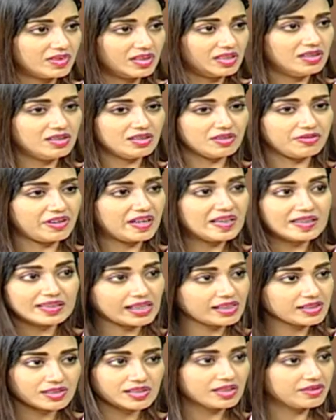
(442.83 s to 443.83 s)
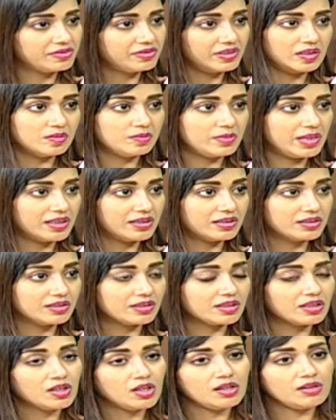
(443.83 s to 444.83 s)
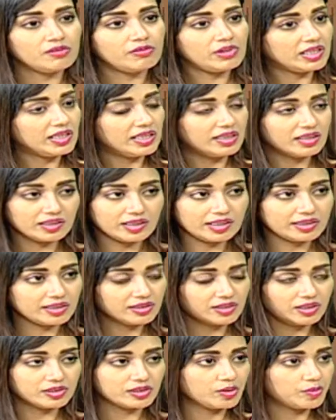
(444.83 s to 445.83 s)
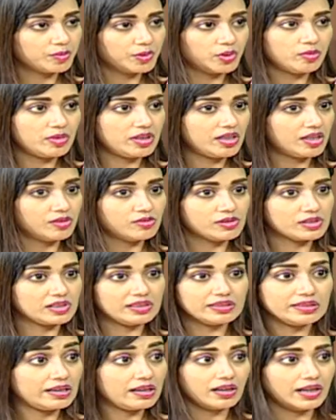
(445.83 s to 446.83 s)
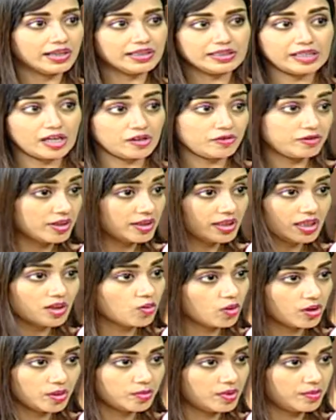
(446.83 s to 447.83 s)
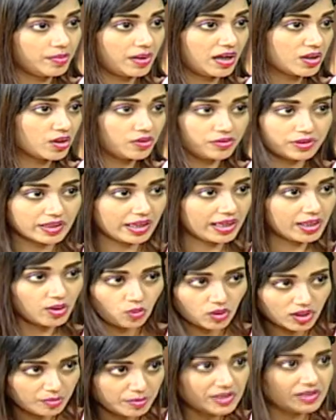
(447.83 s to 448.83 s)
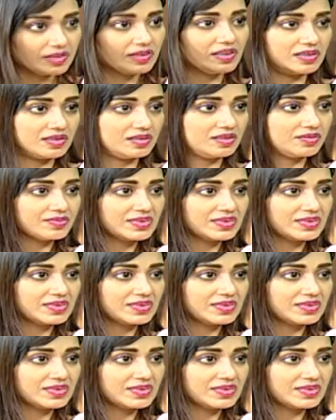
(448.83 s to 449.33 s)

He's a fantastic filmmaker. When he narrated the script to me, I was like, yeah, I definitely want to be part of it. I don't want to miss this.